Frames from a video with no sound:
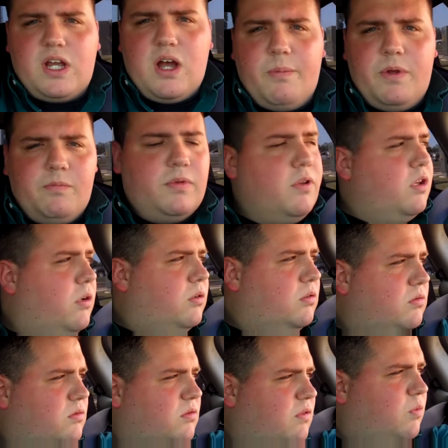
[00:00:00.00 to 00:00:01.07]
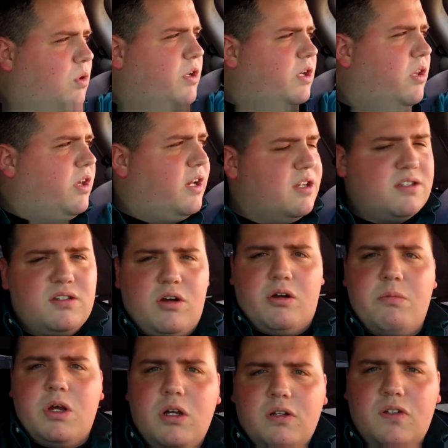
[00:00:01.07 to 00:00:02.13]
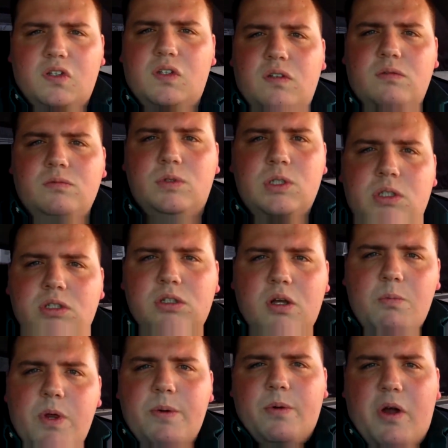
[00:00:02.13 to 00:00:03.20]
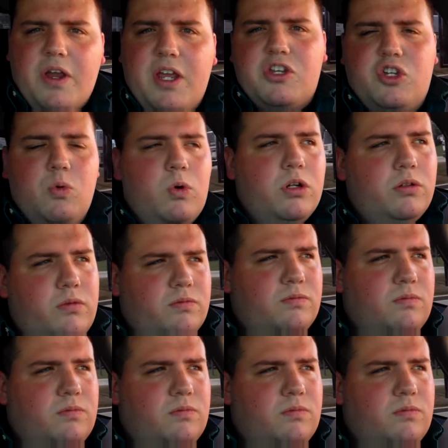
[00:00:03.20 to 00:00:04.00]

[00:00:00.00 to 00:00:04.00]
a comment below of what you like at Starbucks. Maybe I'll get you one.